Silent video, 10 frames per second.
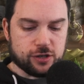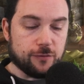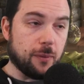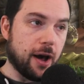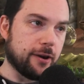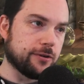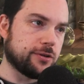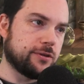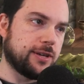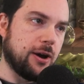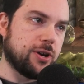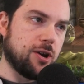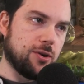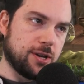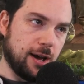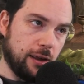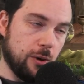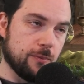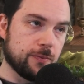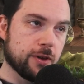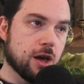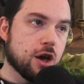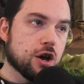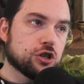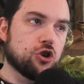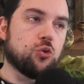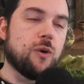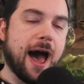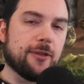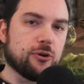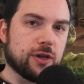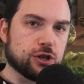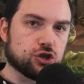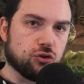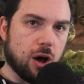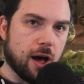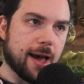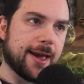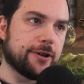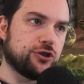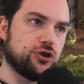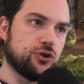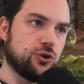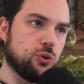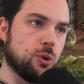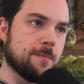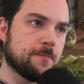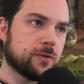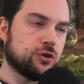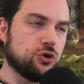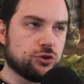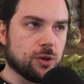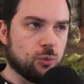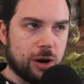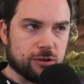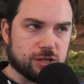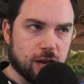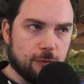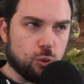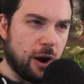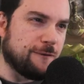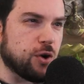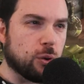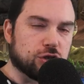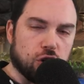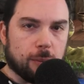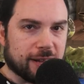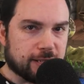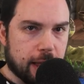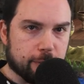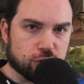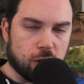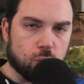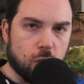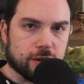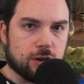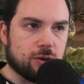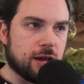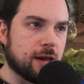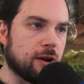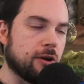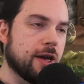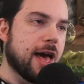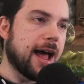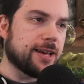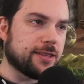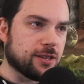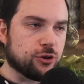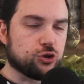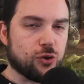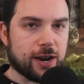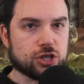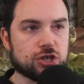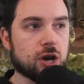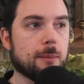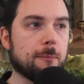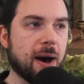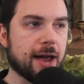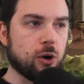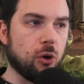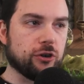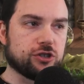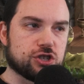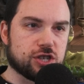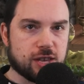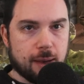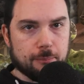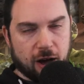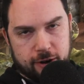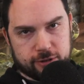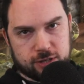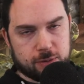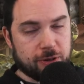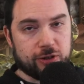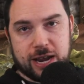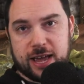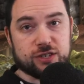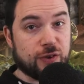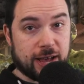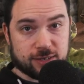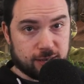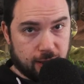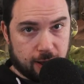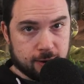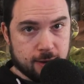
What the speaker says: of Myers down here in yellow. So rather than try to do some weird stuff where I focus all my damage on one unit or any of these other strategies, my goal is to just get Myers' ability as fast as I can